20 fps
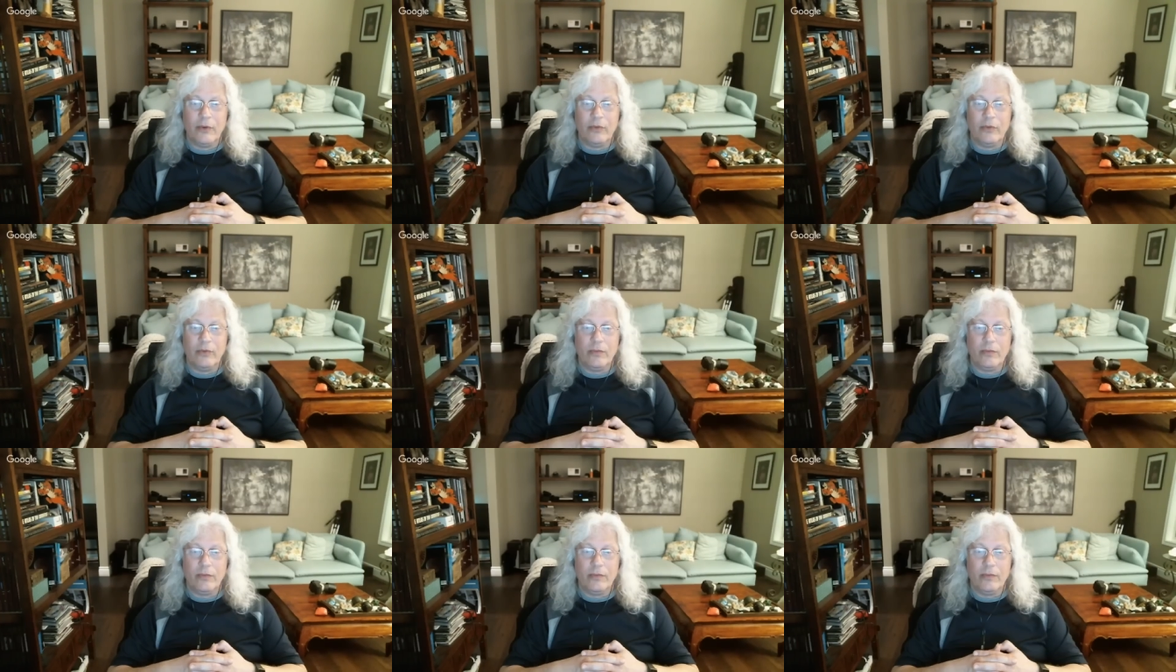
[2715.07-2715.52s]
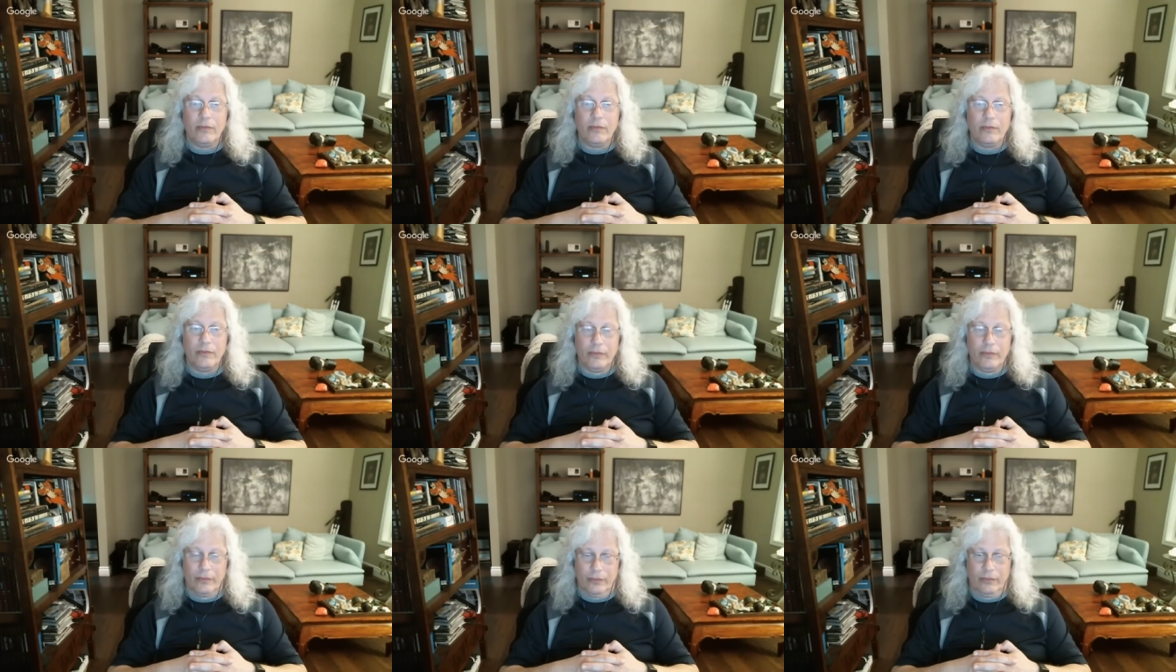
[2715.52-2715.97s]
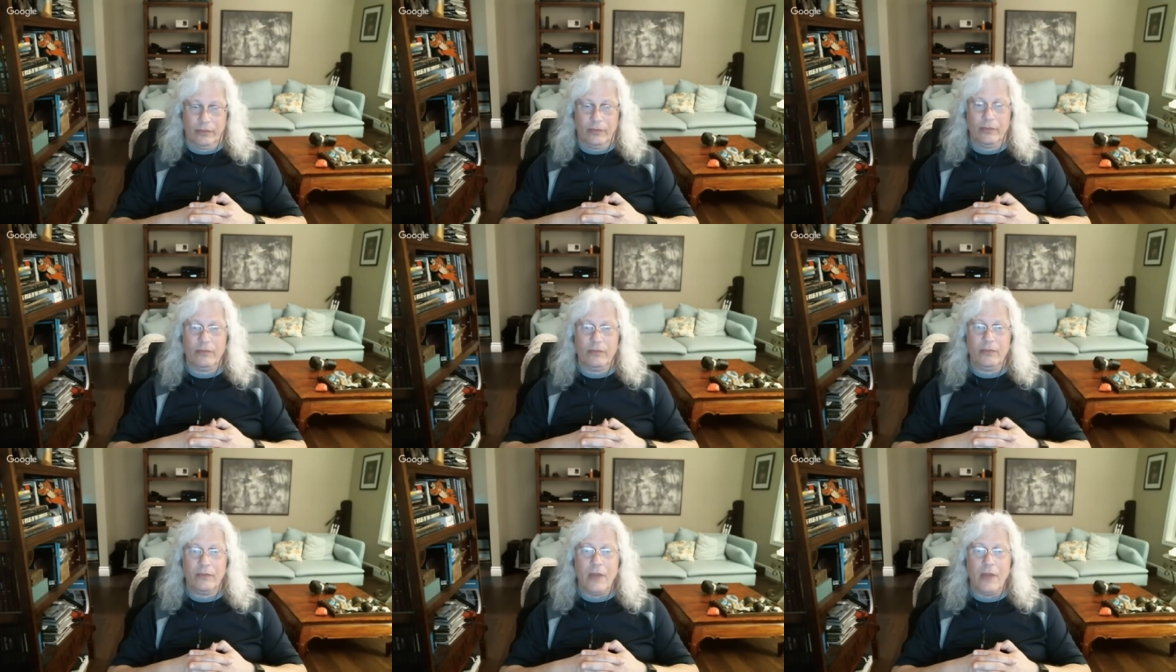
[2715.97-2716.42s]
that answered?
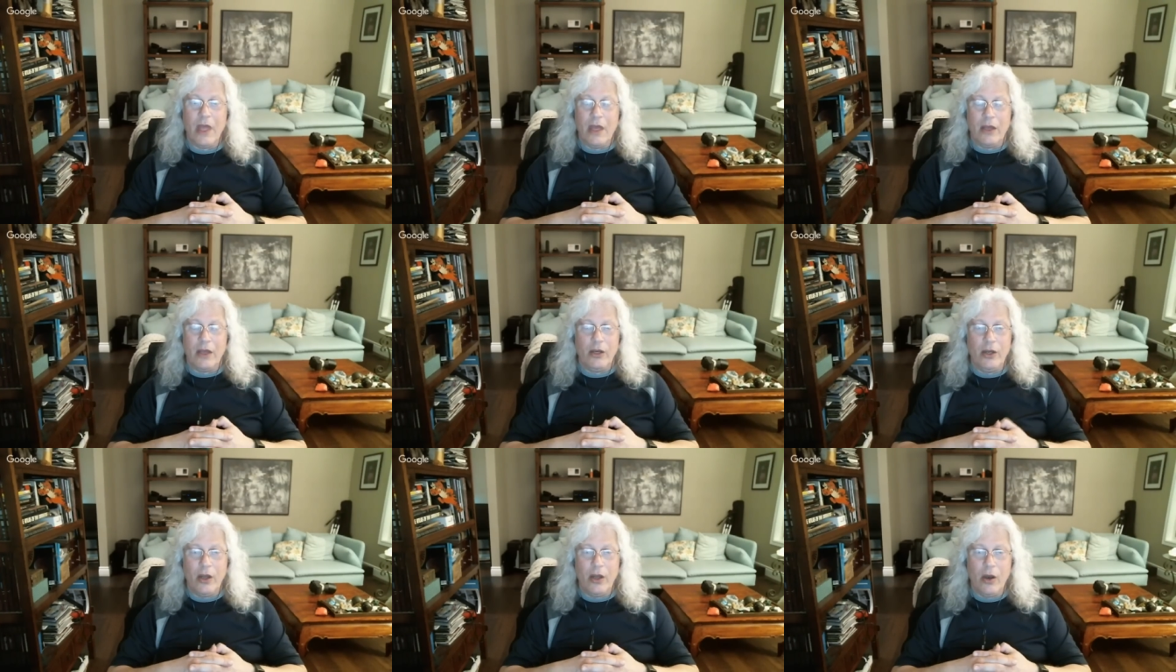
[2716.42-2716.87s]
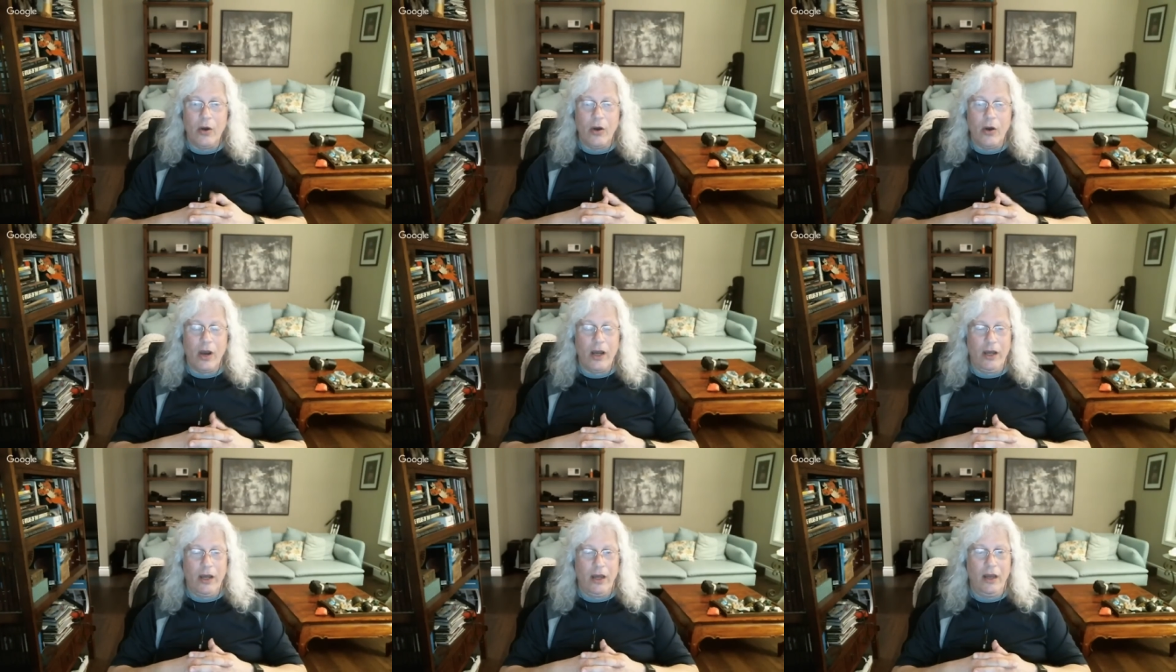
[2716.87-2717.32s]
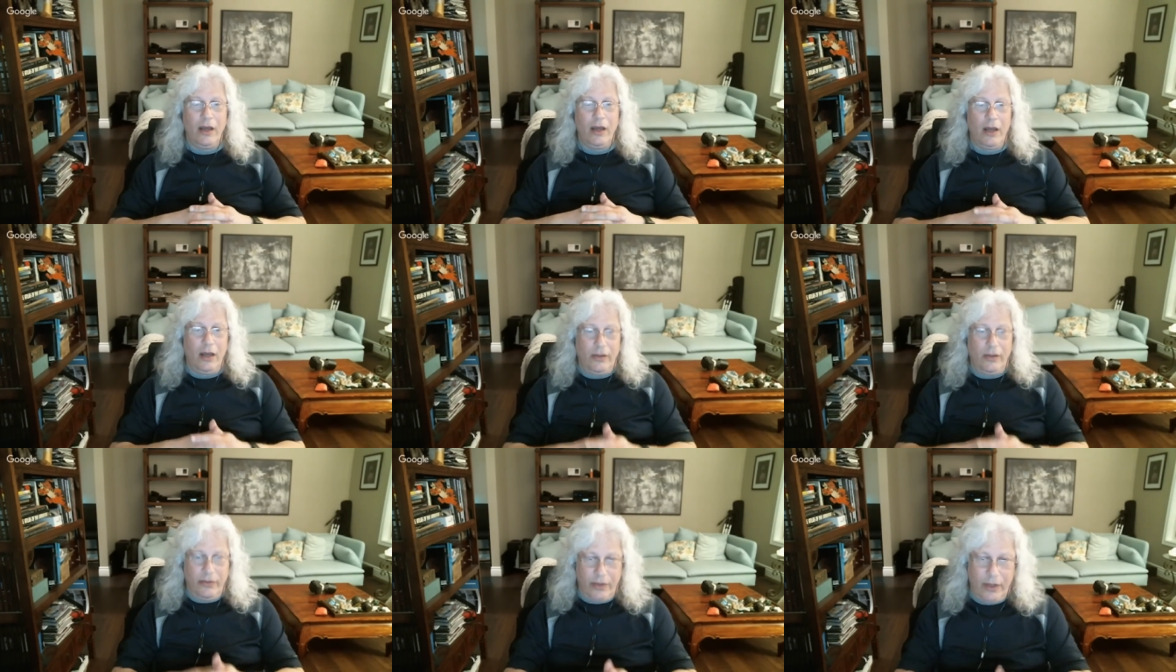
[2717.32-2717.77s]
No,
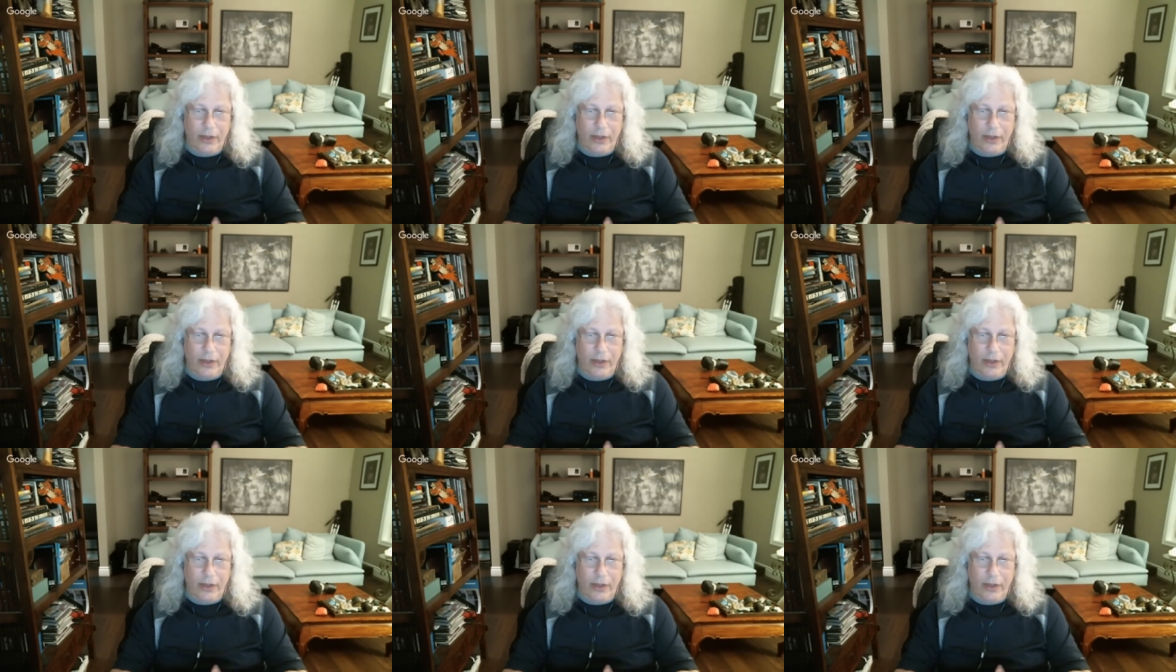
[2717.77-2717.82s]
I, I,